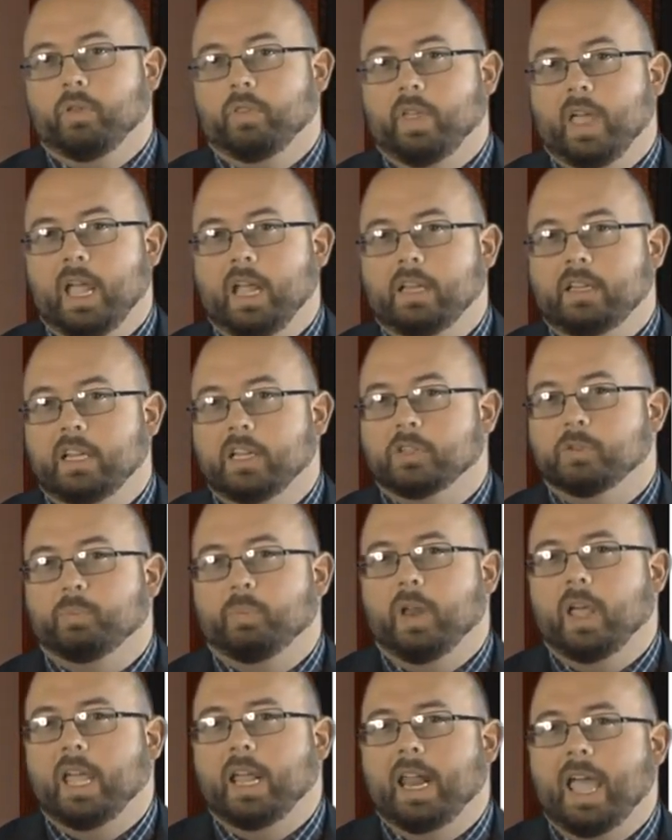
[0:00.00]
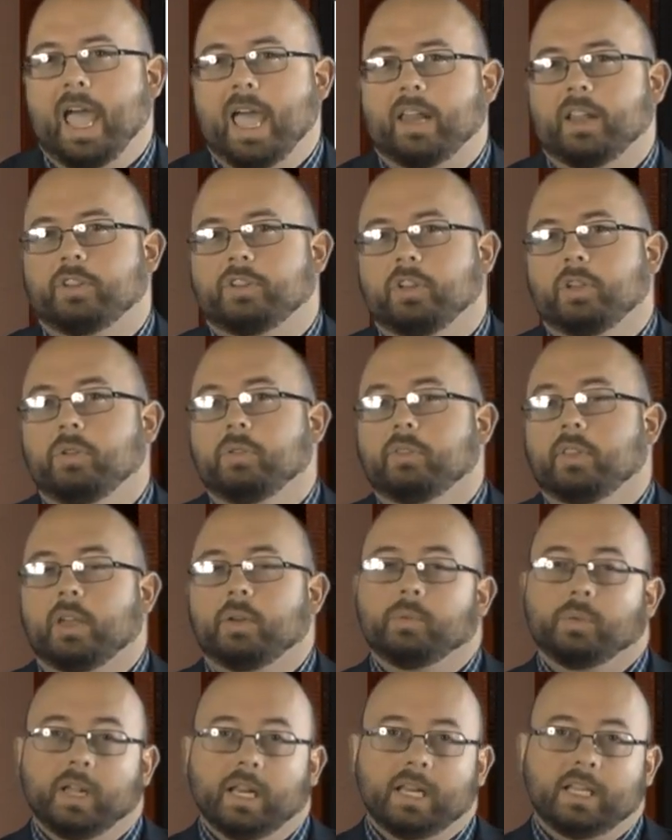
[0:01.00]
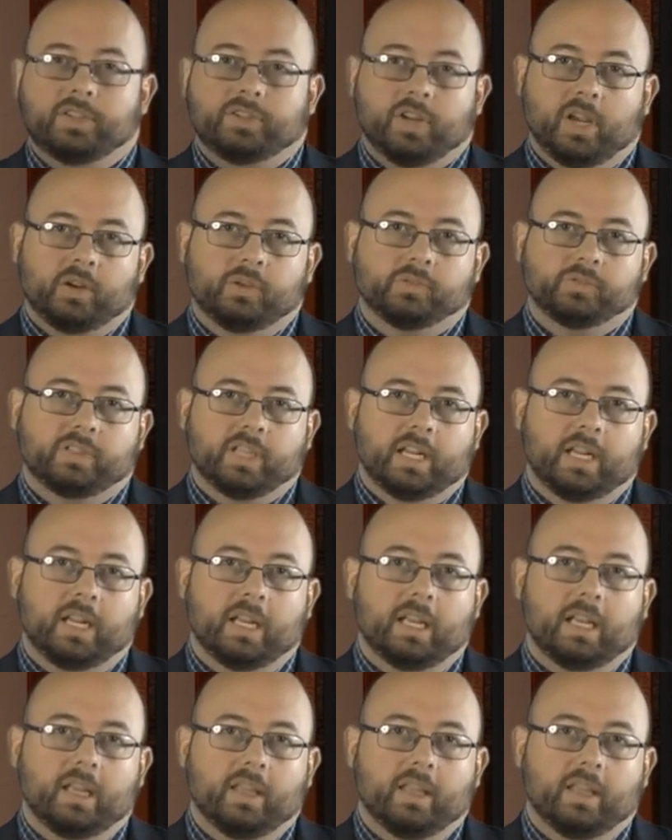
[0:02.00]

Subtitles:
they display an attitude that really shows that